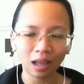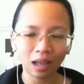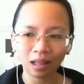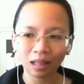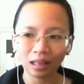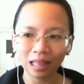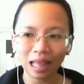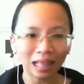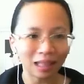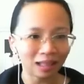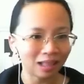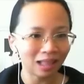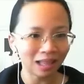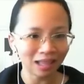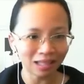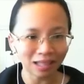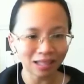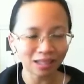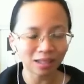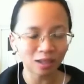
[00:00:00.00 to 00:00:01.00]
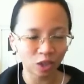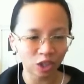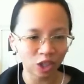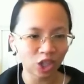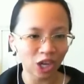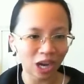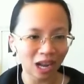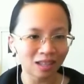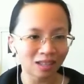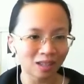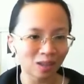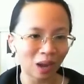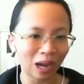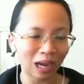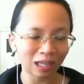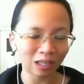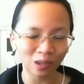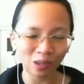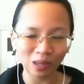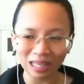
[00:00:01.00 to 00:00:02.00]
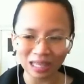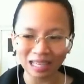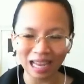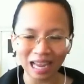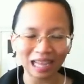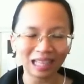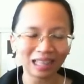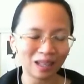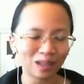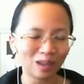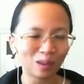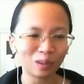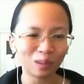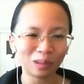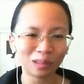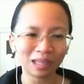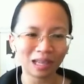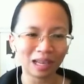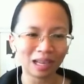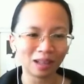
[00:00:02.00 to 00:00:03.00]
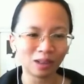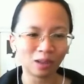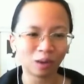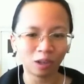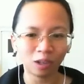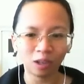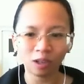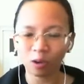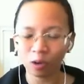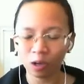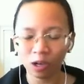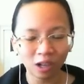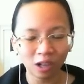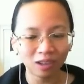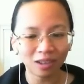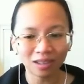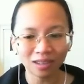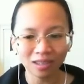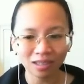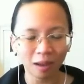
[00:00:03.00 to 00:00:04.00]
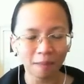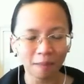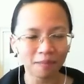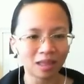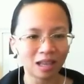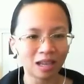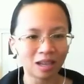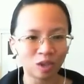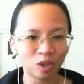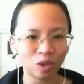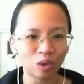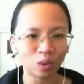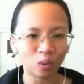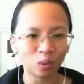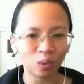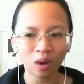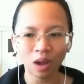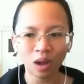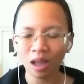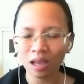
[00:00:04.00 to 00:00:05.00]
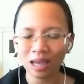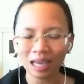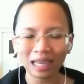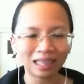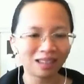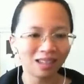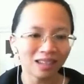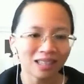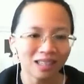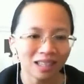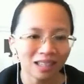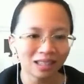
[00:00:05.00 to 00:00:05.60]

then this is your chance to actually gain a new skill, or learn something new. It doesn't